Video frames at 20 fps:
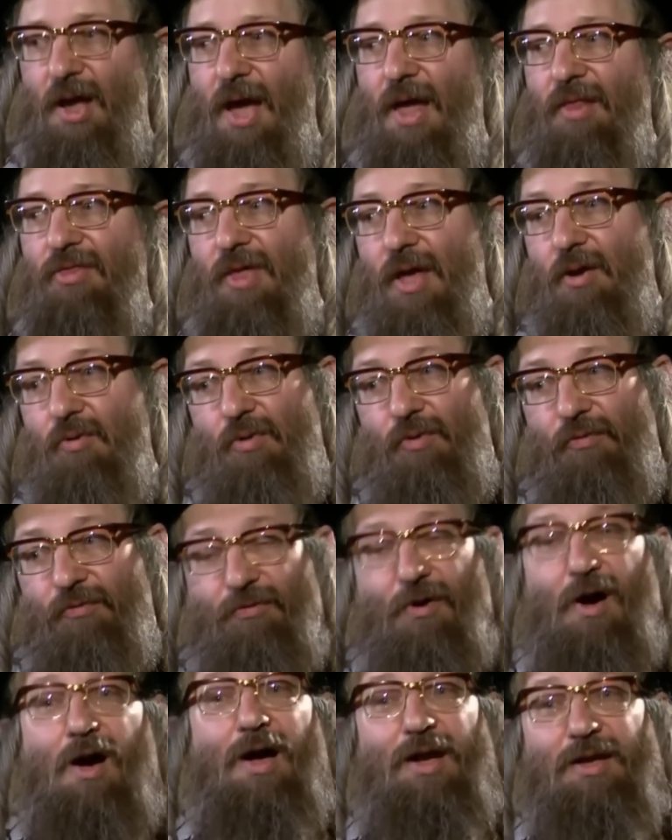and they will
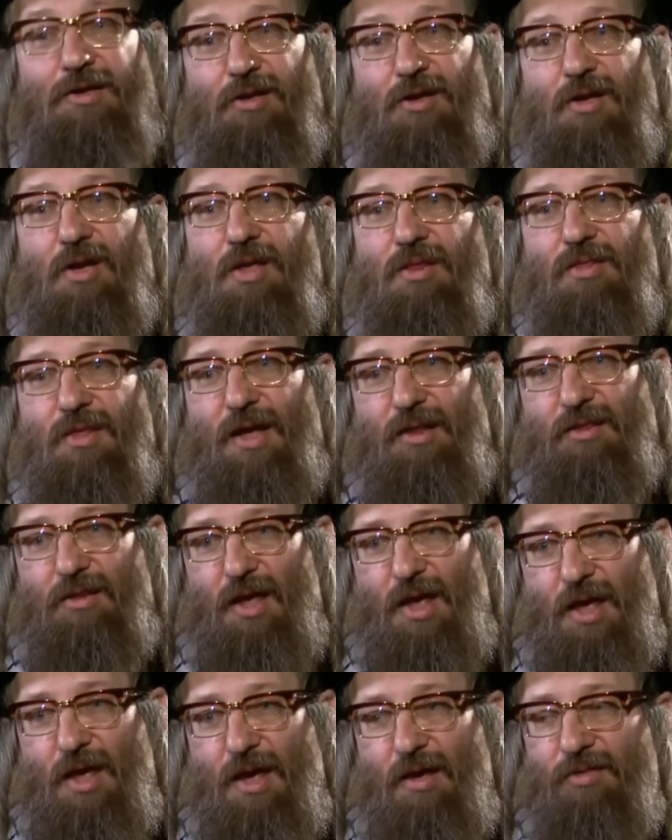find that
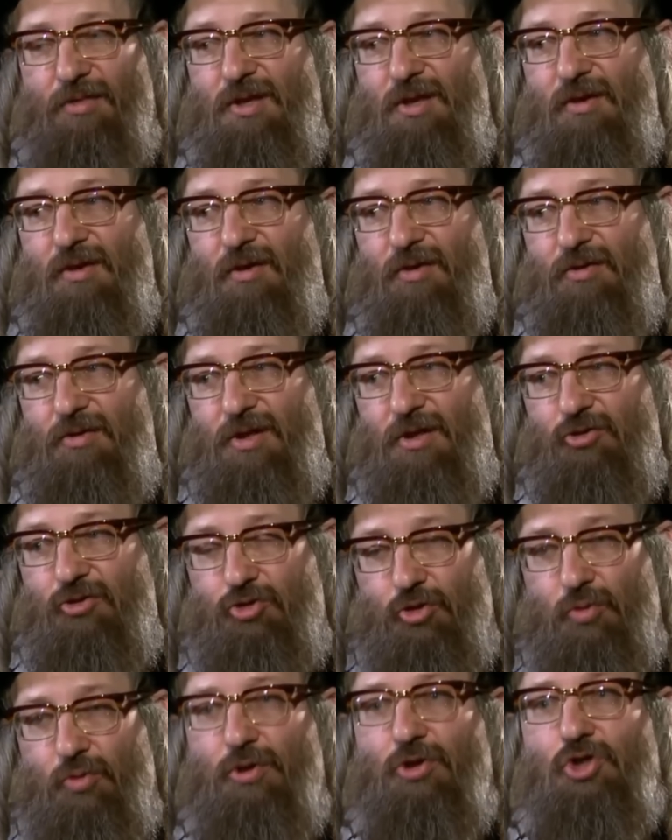the
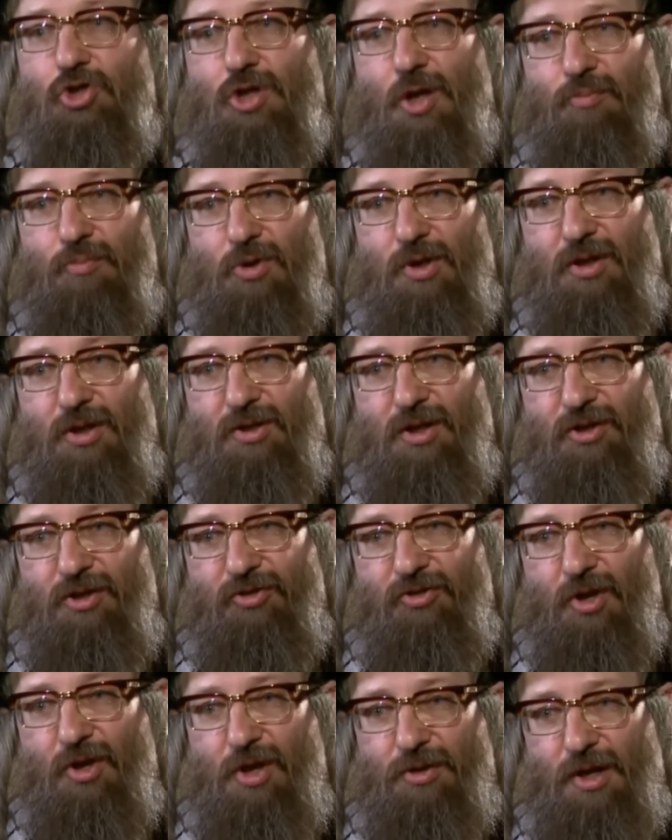Jewish
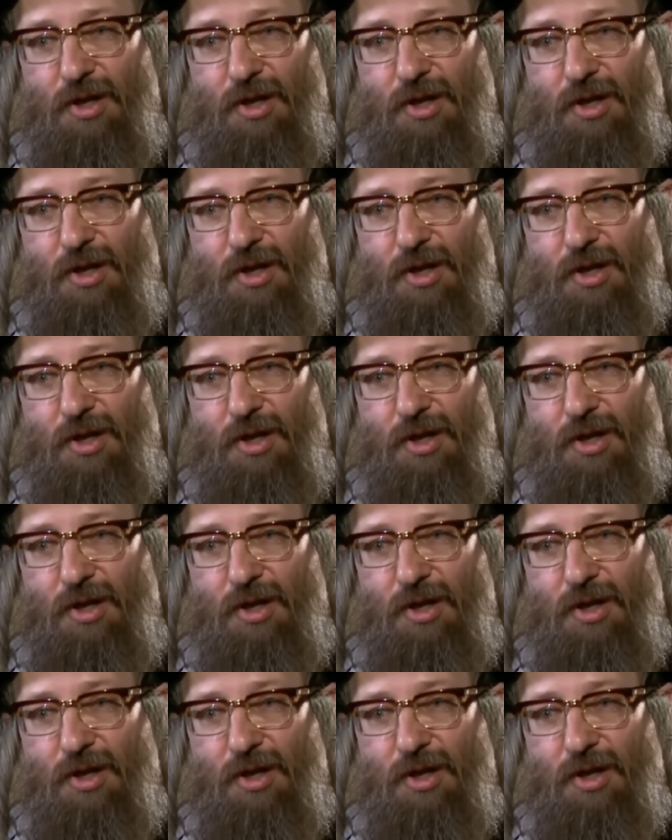communities